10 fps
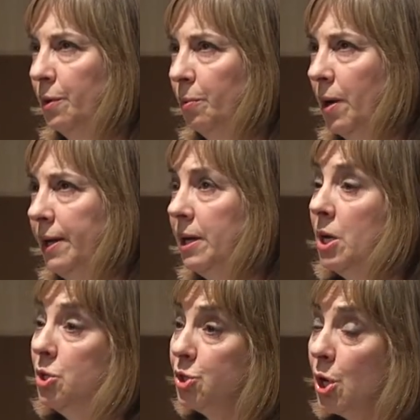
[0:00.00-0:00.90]
Right.
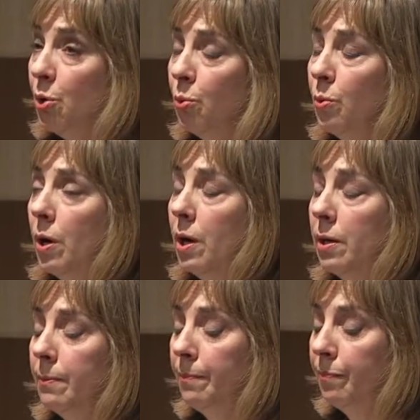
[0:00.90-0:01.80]
So,
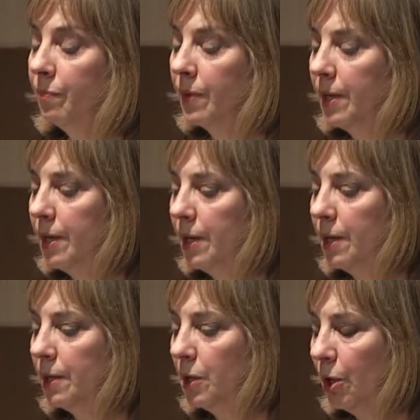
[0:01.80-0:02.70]
um,
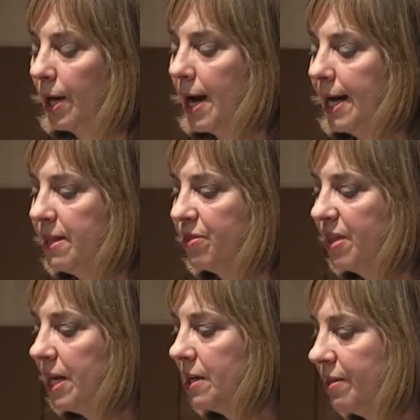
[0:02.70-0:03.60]
look, I
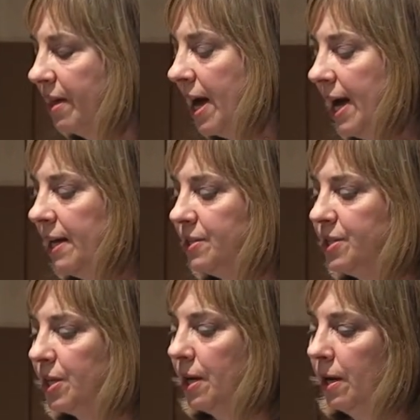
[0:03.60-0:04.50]
think that.